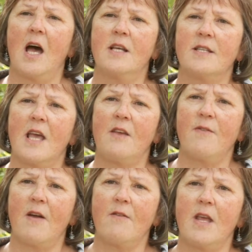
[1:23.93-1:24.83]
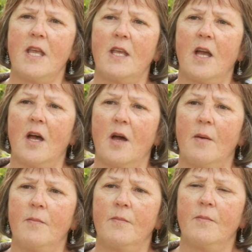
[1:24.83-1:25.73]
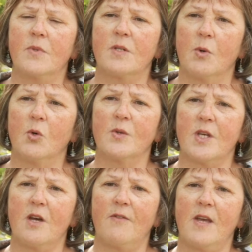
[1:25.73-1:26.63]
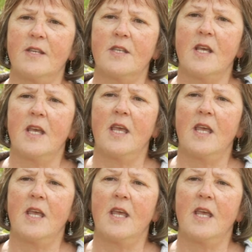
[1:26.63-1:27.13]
as a very small service.